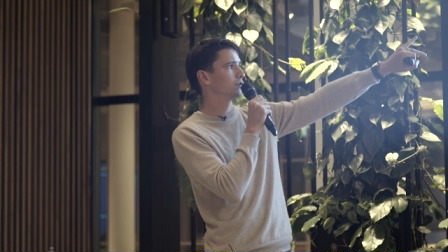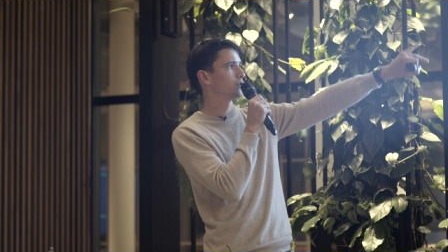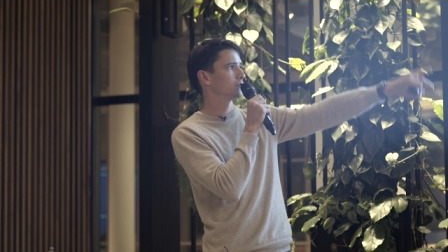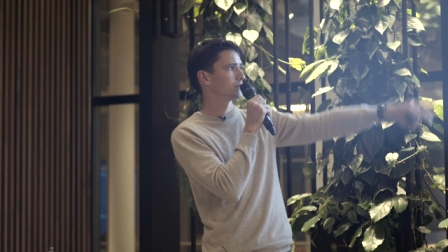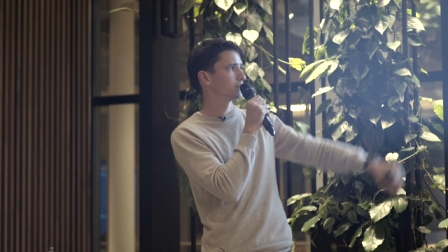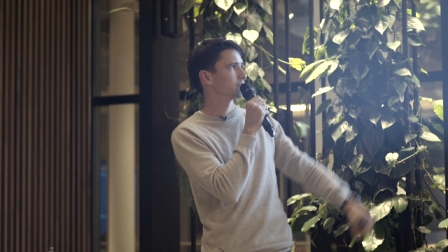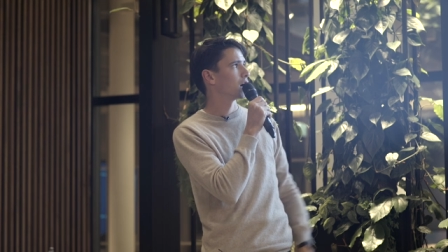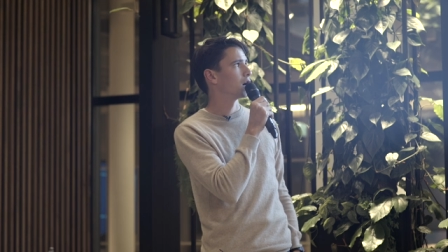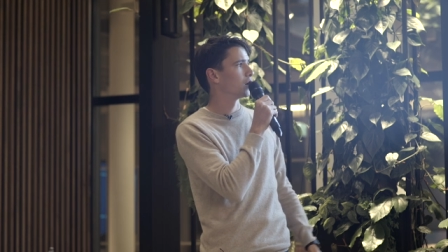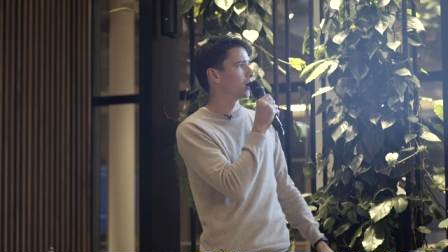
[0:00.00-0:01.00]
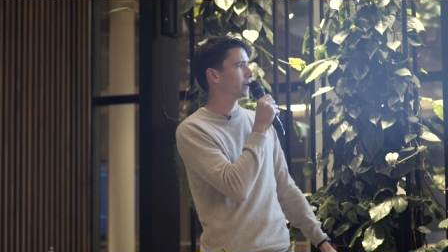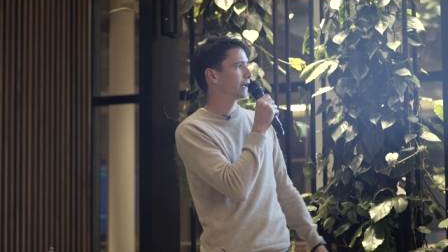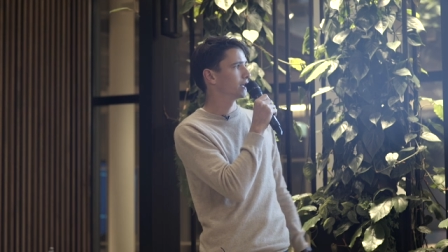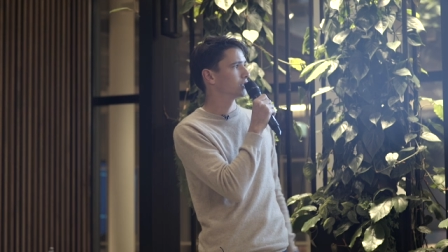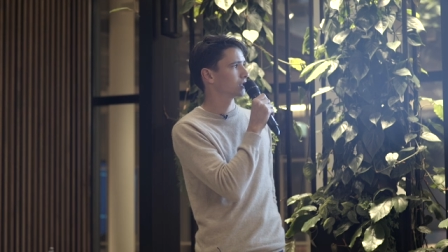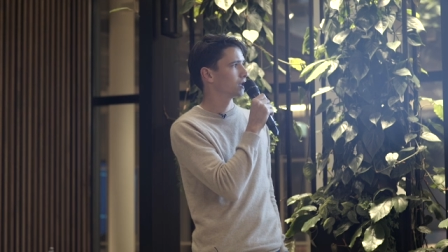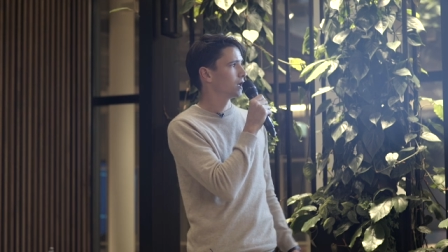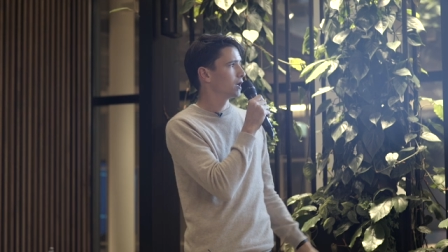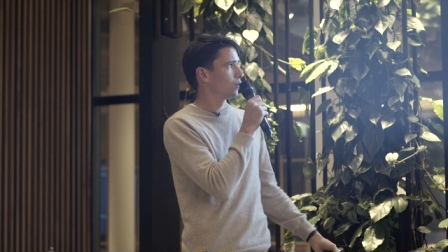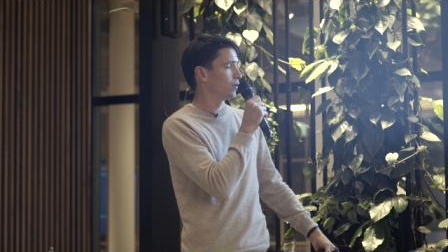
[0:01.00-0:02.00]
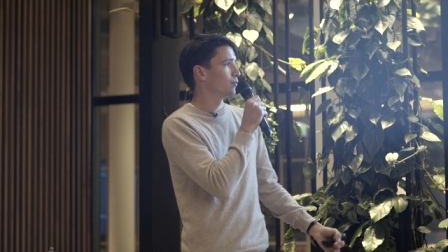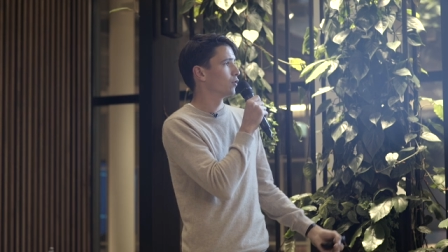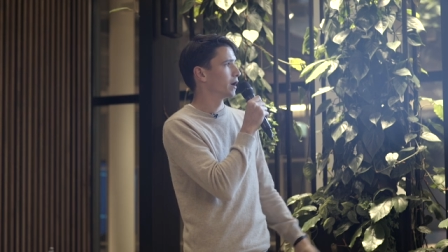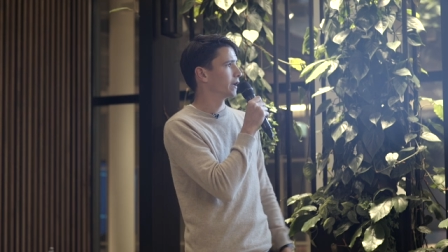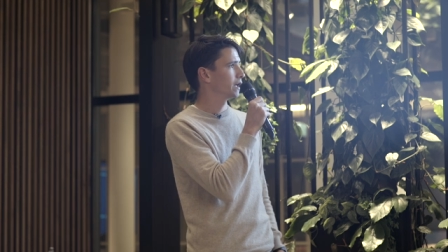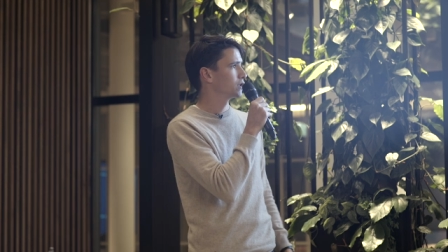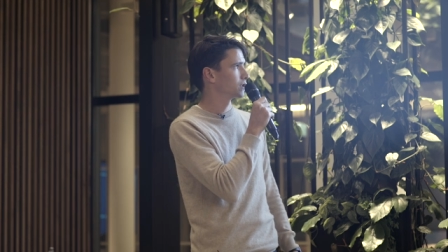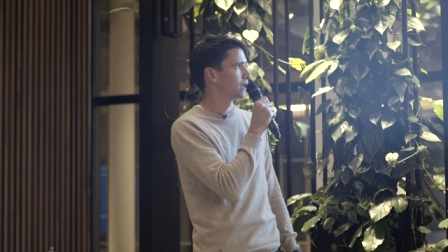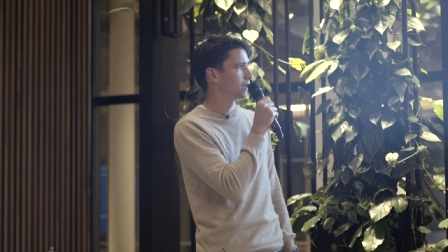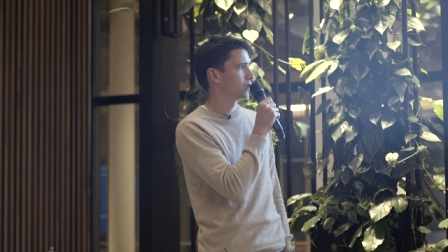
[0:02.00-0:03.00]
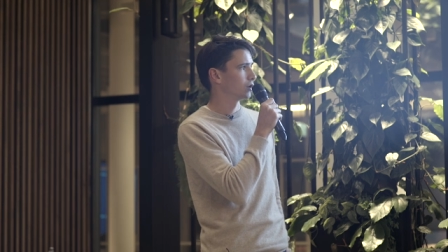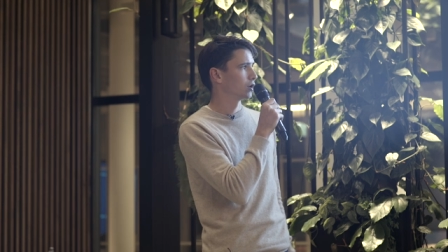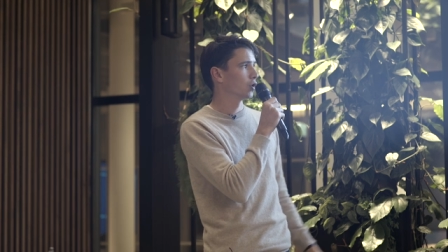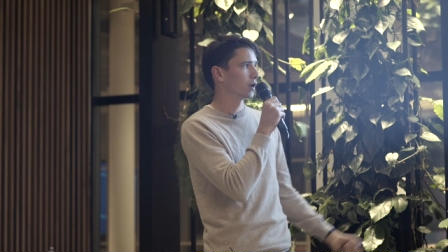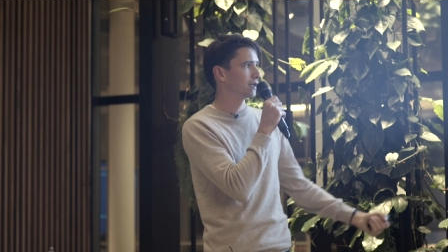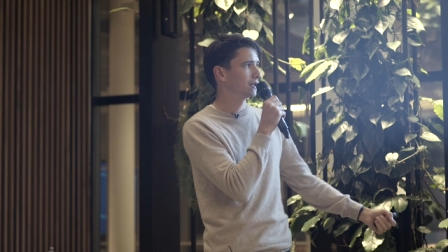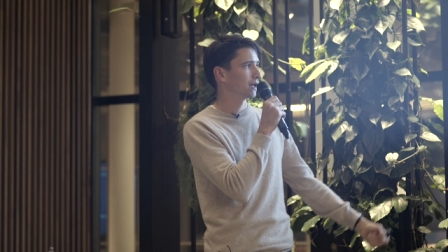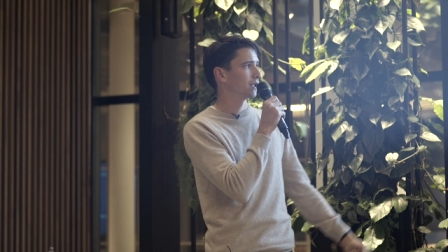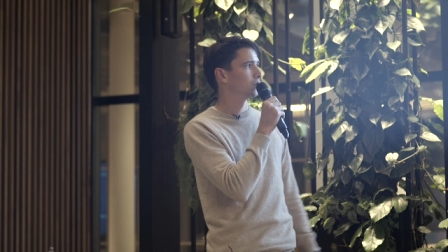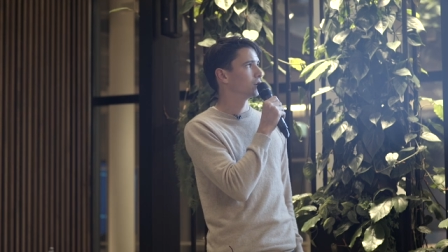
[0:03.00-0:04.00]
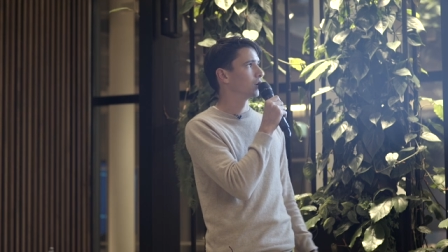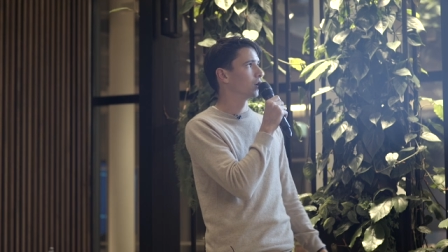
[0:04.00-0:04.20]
The users are engaged, way more engaged than the organic and the,